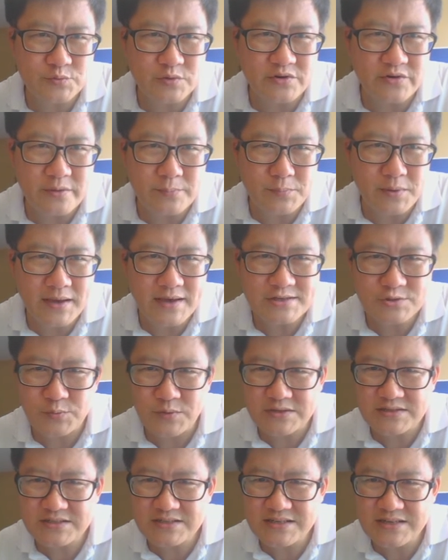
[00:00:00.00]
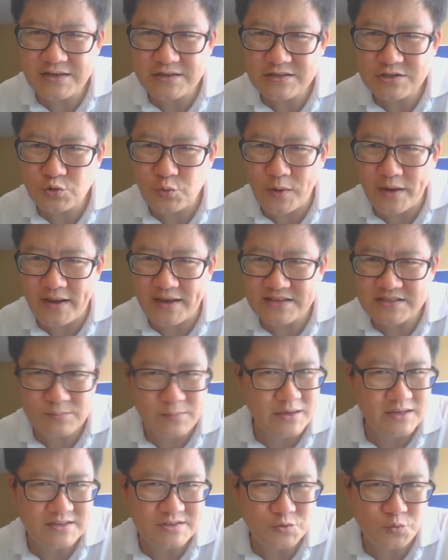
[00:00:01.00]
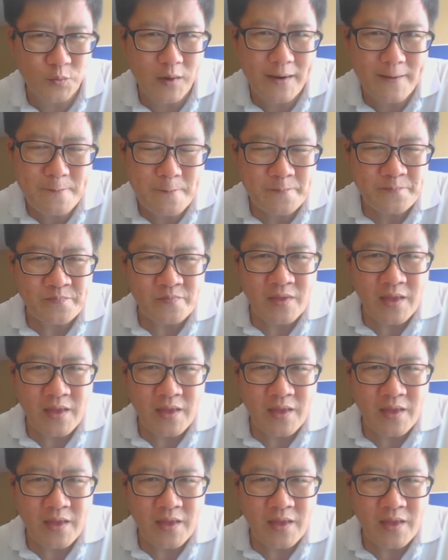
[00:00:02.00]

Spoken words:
we replace with secant squared x minus 1,